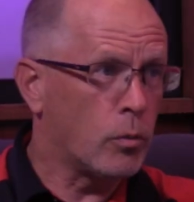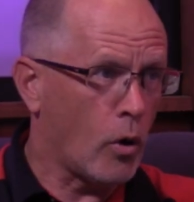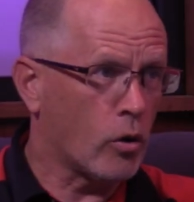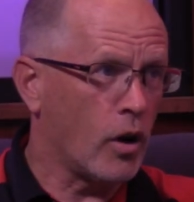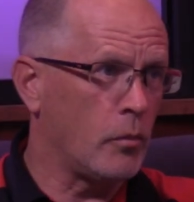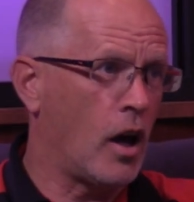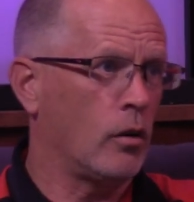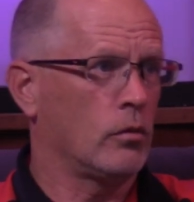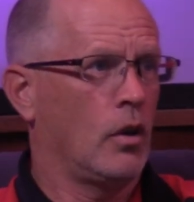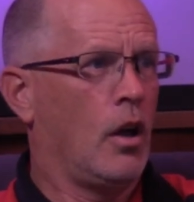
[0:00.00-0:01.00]
program now.
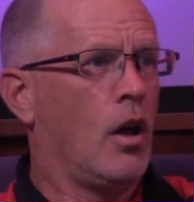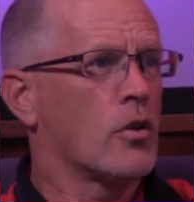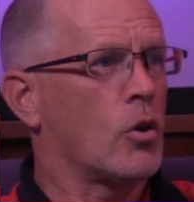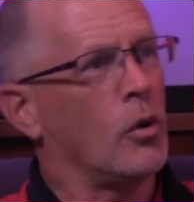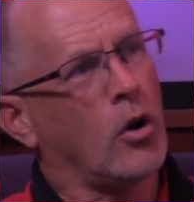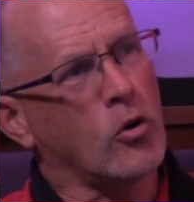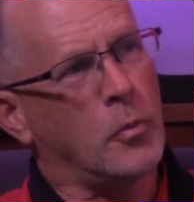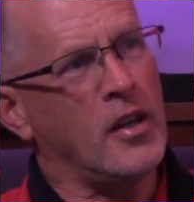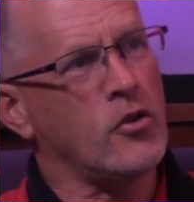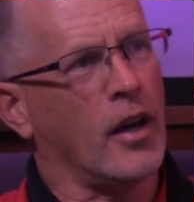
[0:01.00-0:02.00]
So when Coach
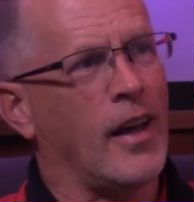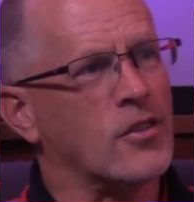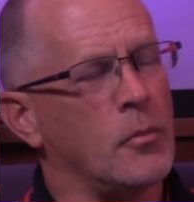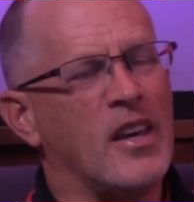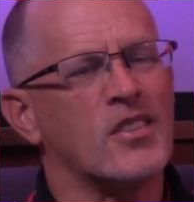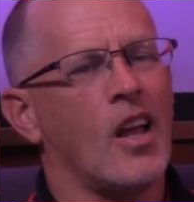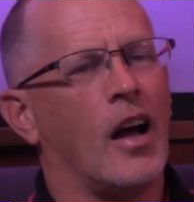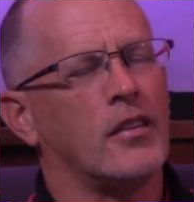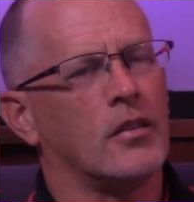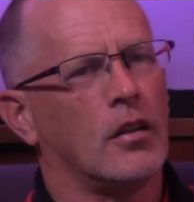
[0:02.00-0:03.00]
PJ gets him, he's
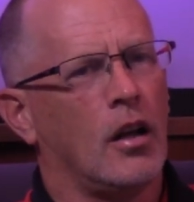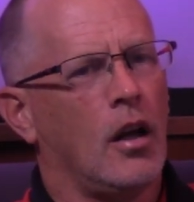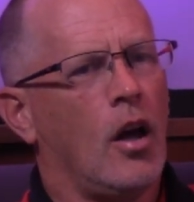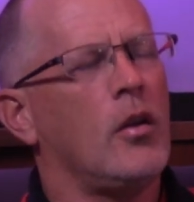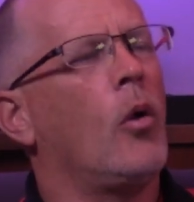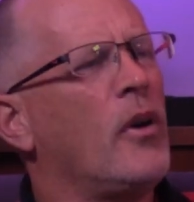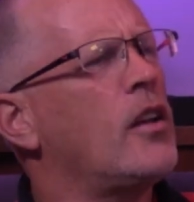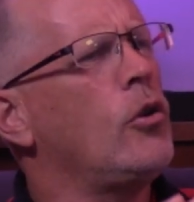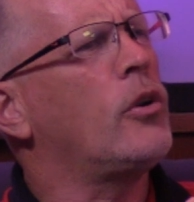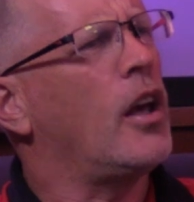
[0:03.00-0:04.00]
not, we
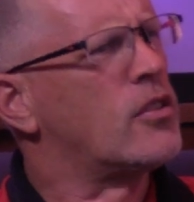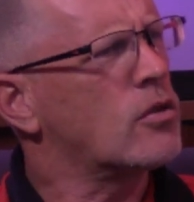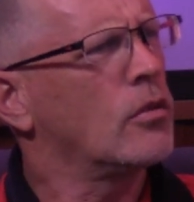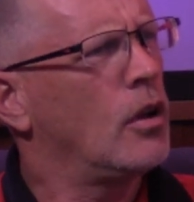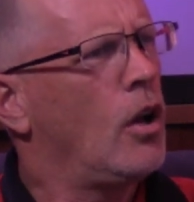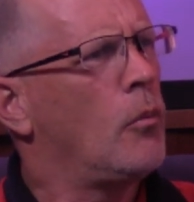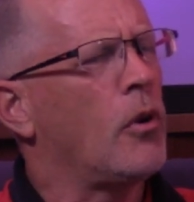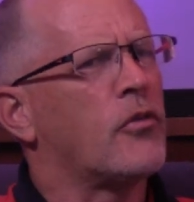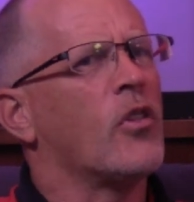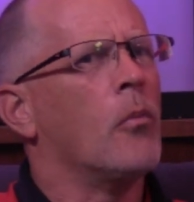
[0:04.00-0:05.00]
get new kids.
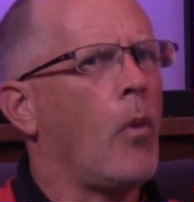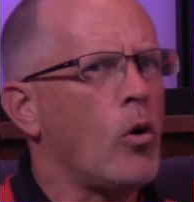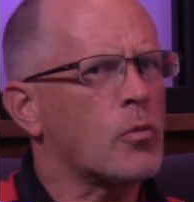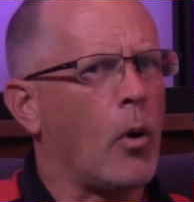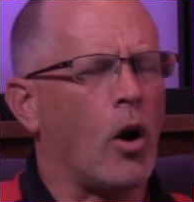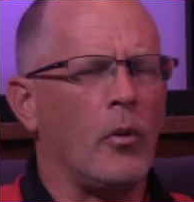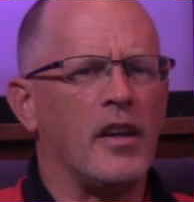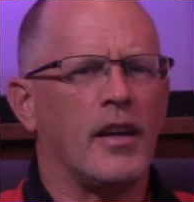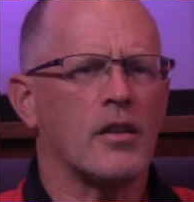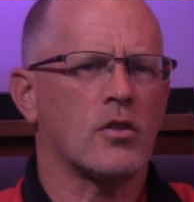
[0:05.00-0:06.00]
But for the most part, when he
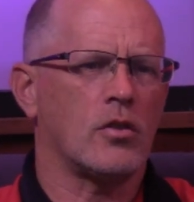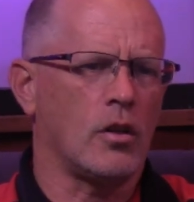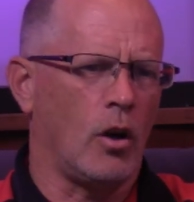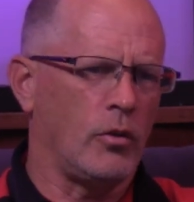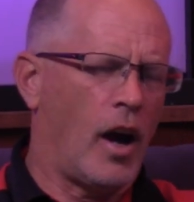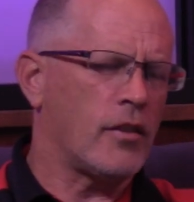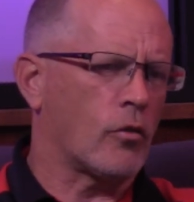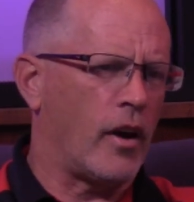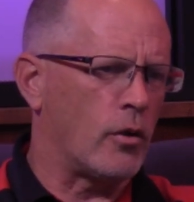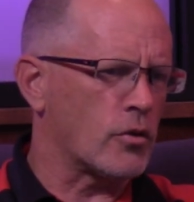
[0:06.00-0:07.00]
gets, ninth
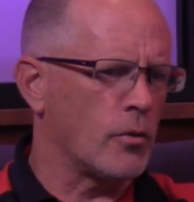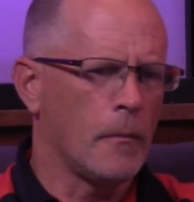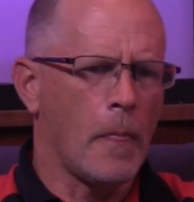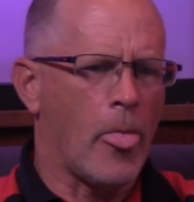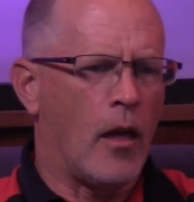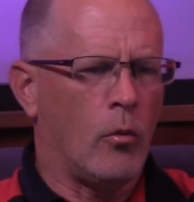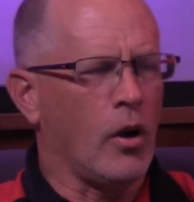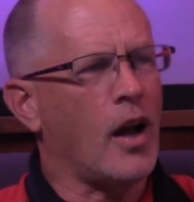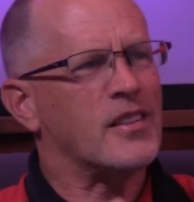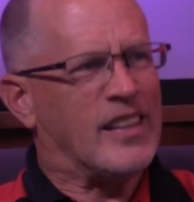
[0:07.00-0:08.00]
graders, we're
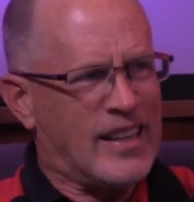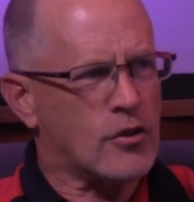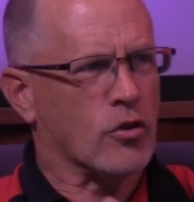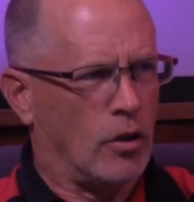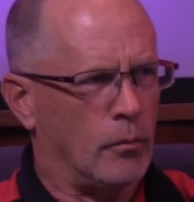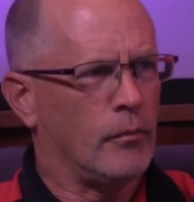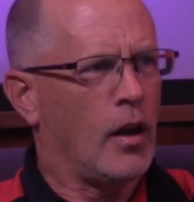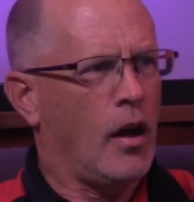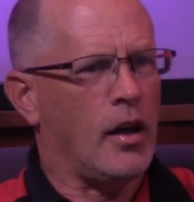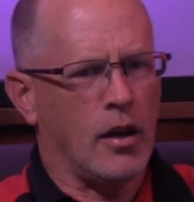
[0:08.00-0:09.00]
not teaching them,
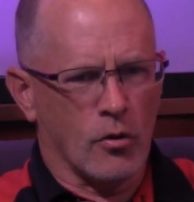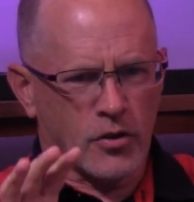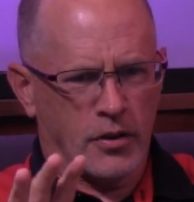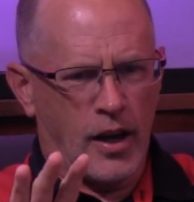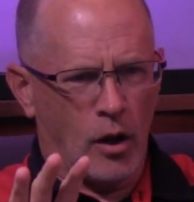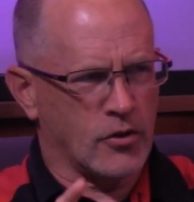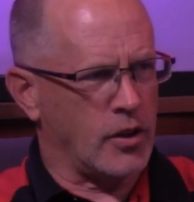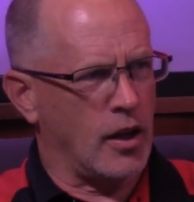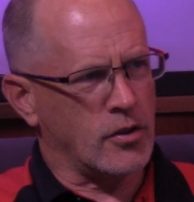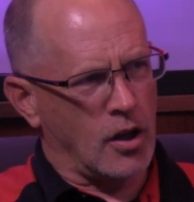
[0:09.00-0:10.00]
hey, here's the down
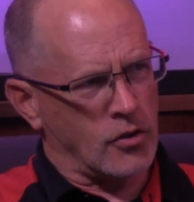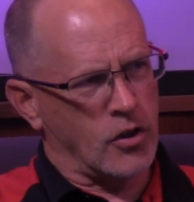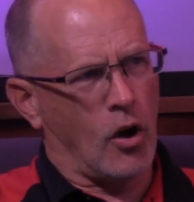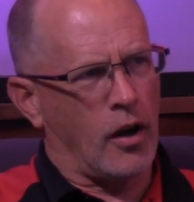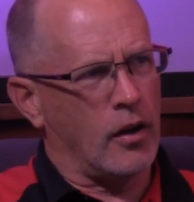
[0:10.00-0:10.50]
stance, here's the,